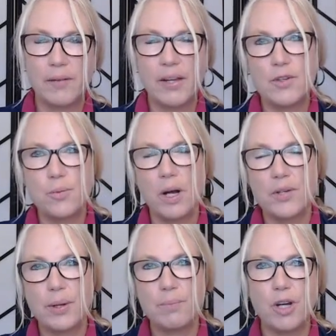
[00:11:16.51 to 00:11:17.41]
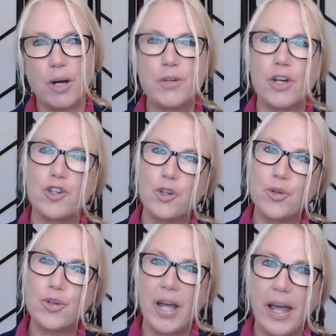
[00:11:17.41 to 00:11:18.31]
And that's why sometimes I
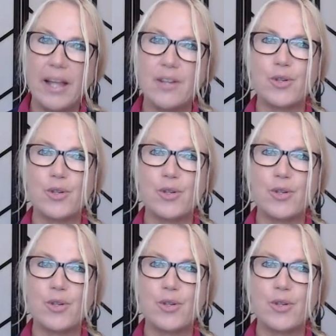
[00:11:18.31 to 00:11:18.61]
choose to hand